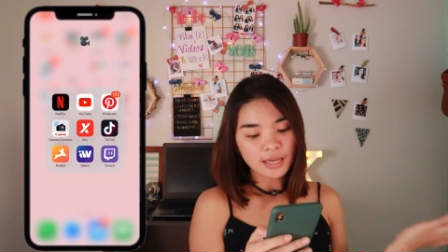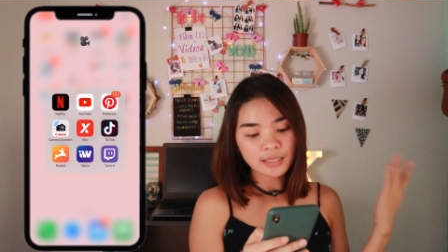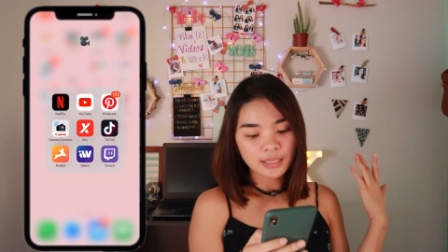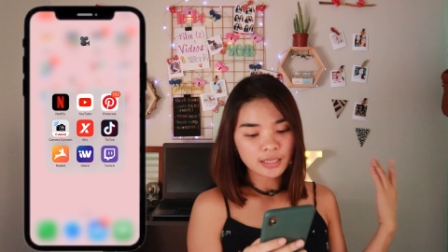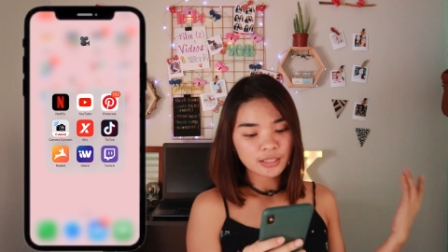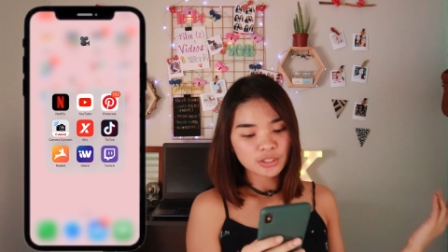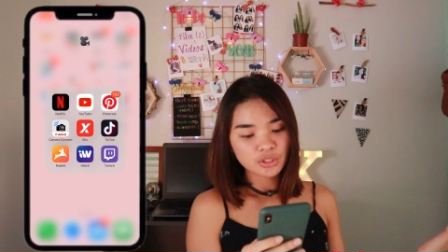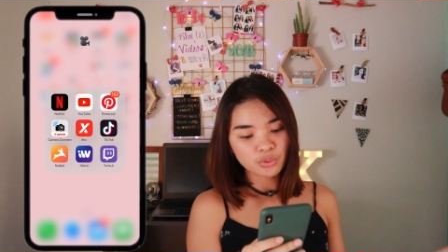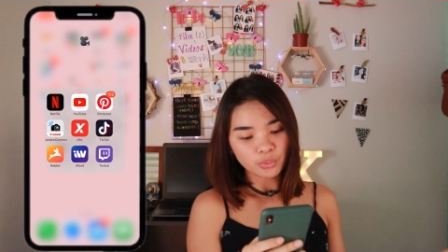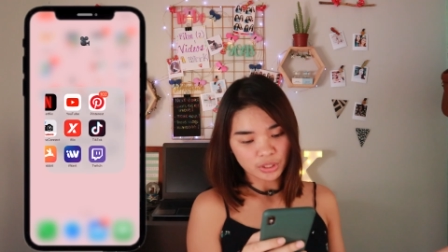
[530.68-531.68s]
And
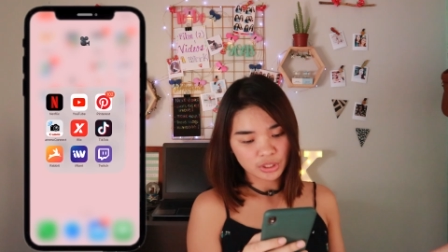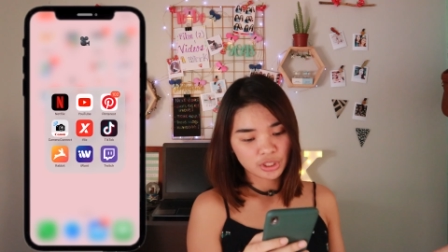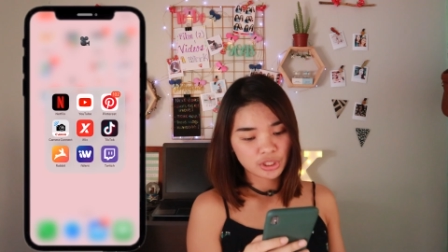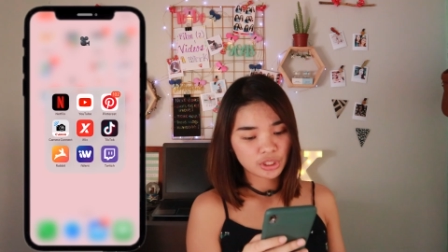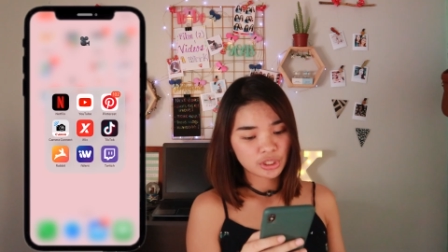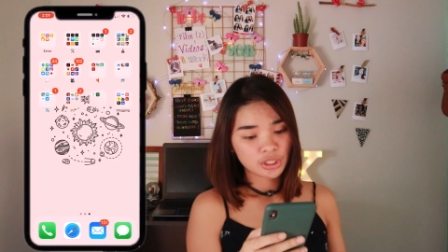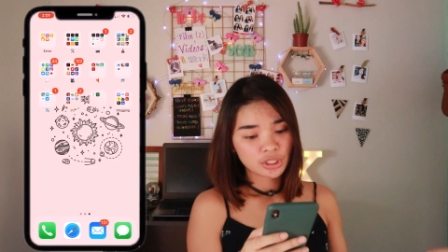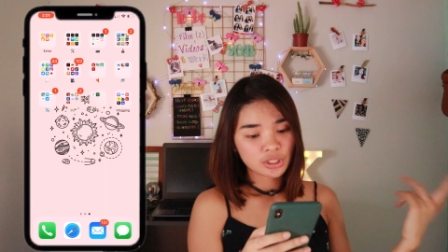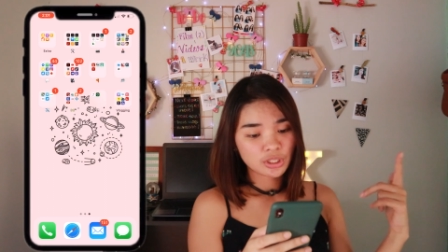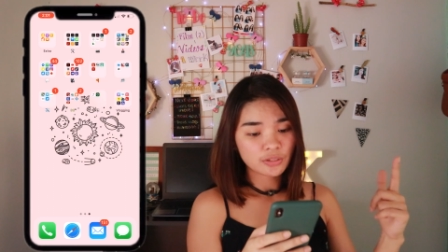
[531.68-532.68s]
then Twitch.
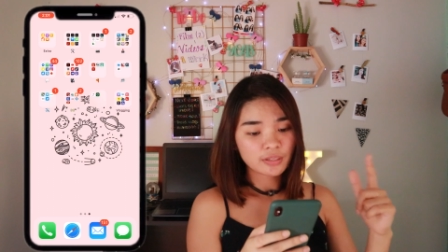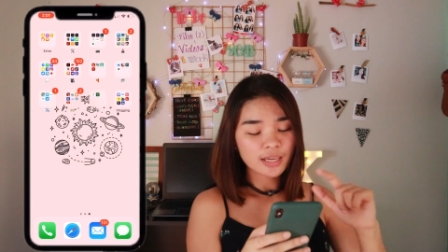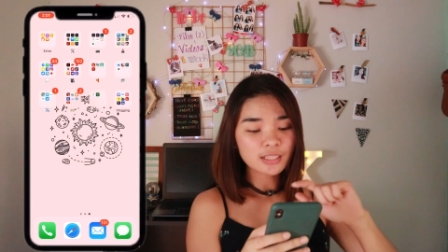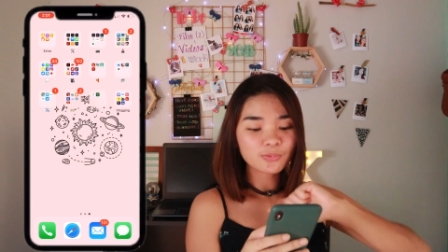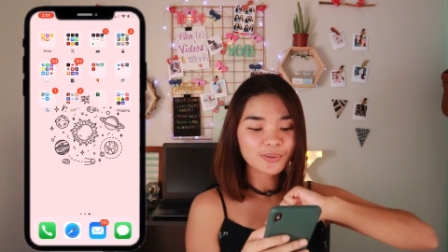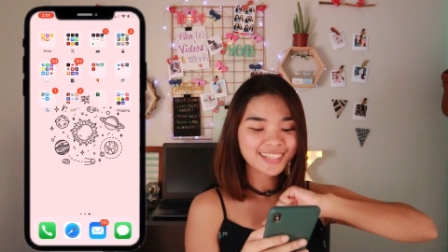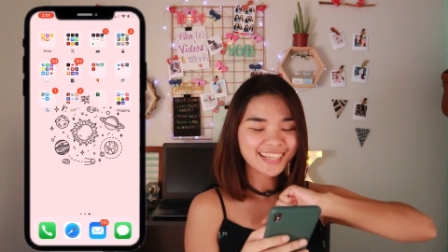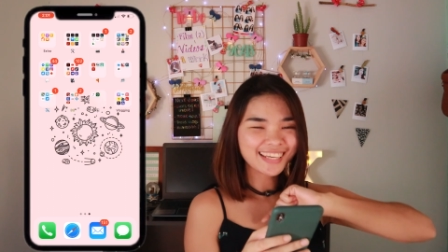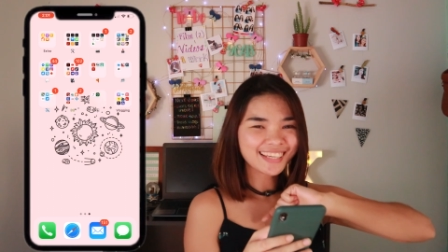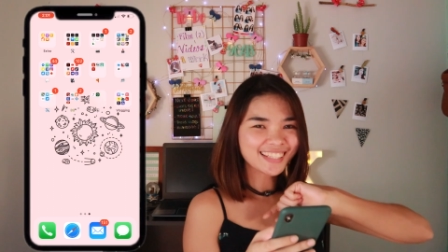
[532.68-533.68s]
So the next one
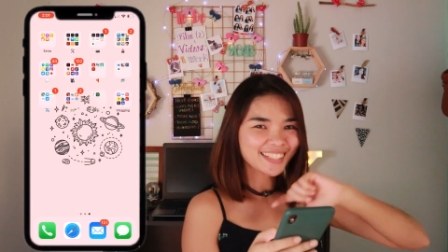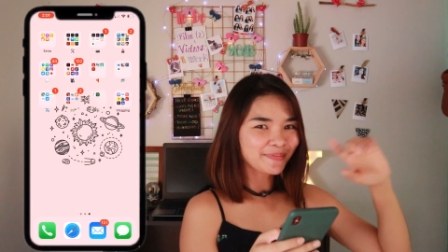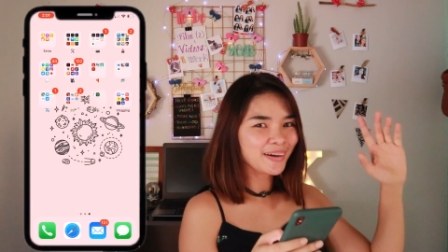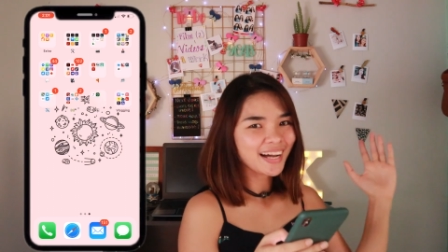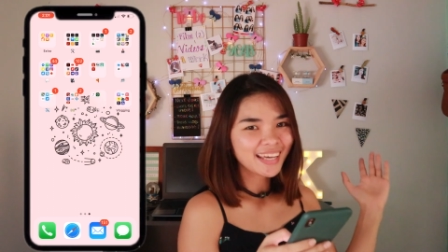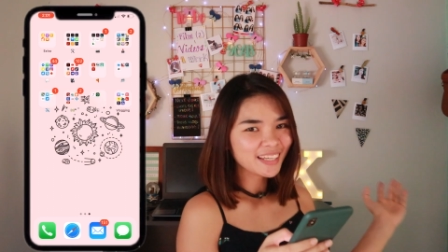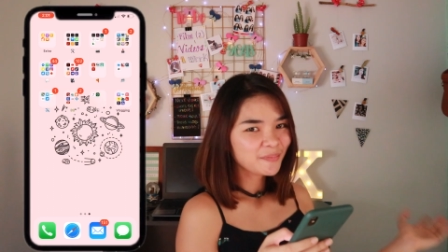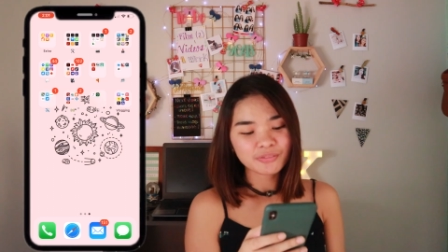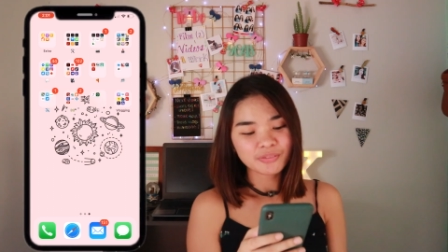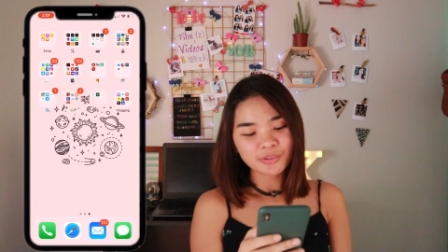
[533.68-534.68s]
is my
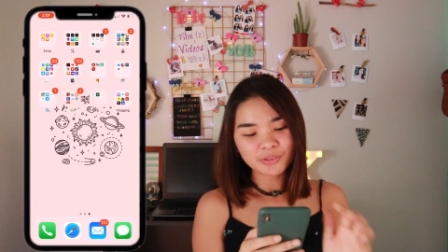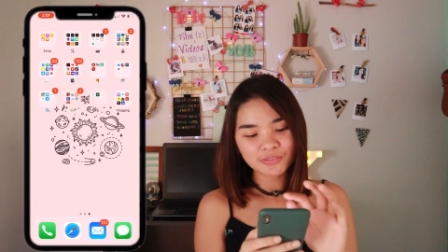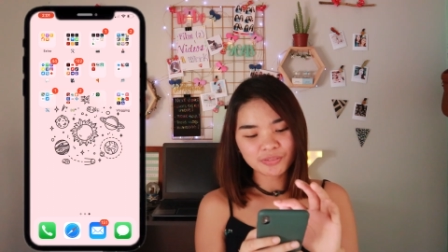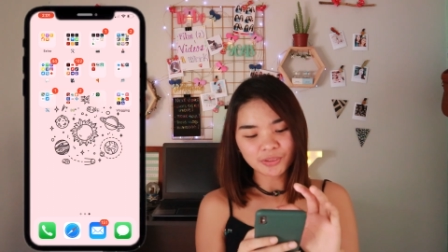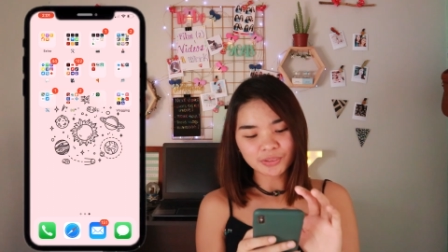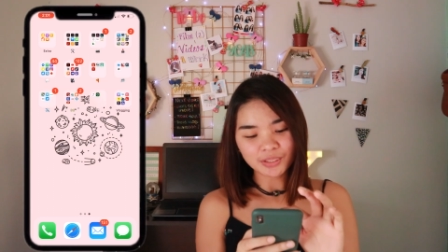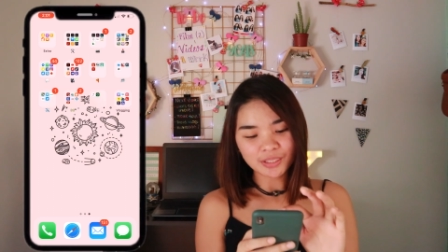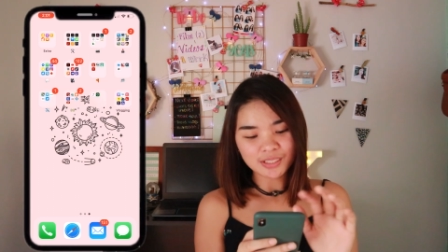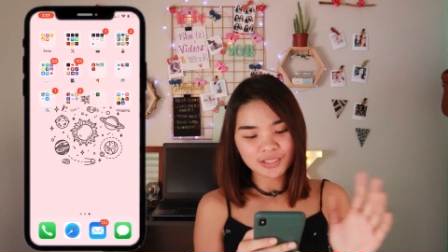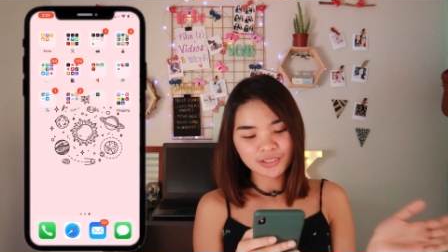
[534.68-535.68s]
food
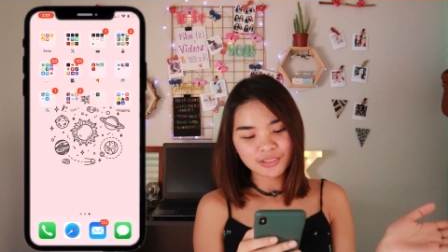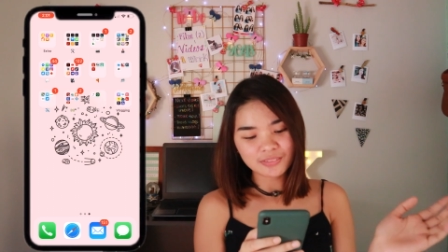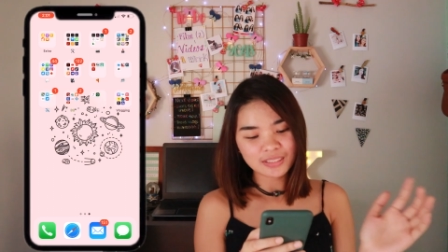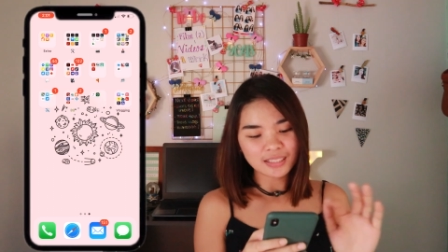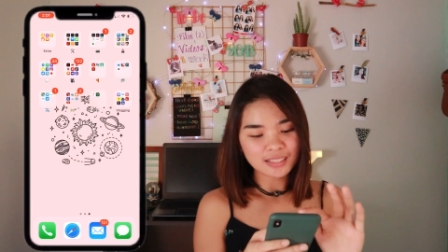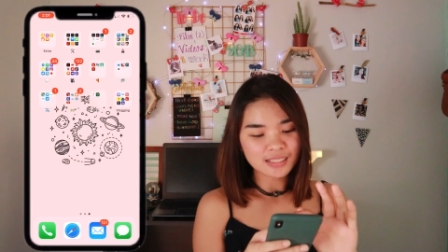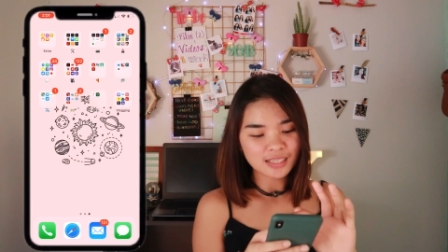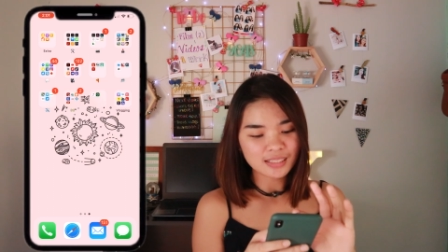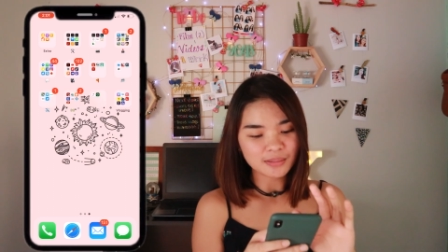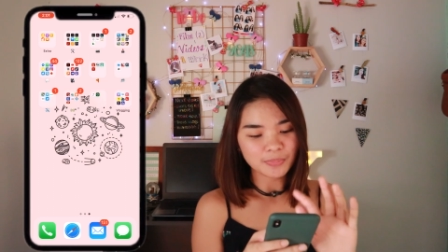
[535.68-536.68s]
folder. So you see
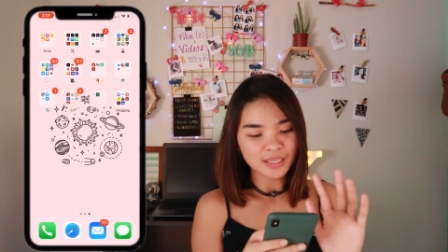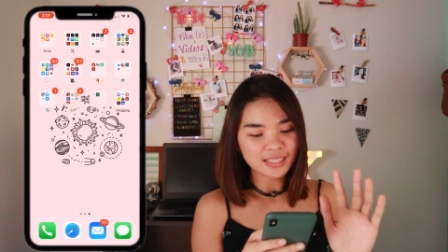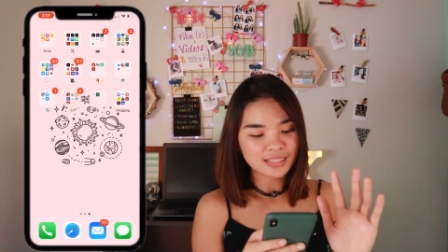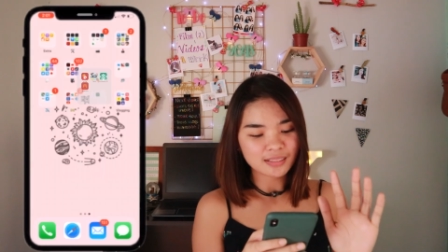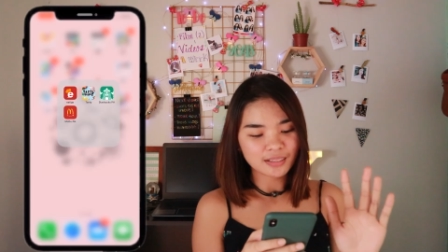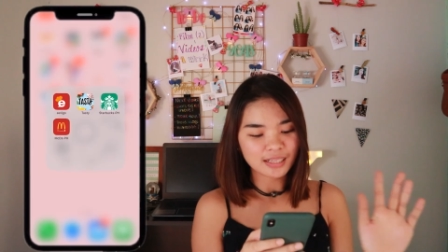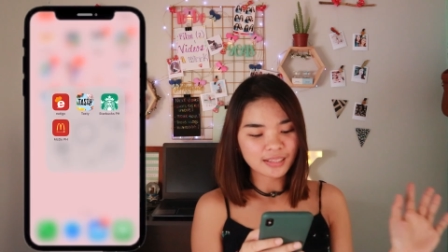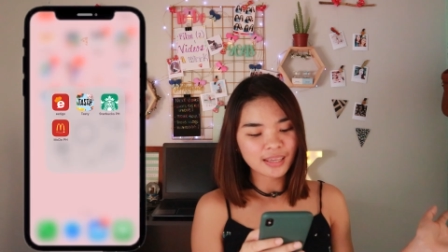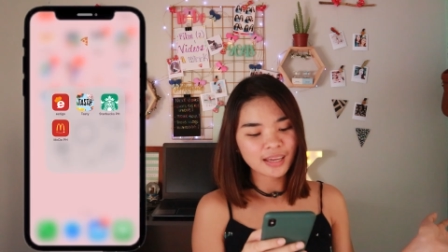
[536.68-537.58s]
it's a pizza right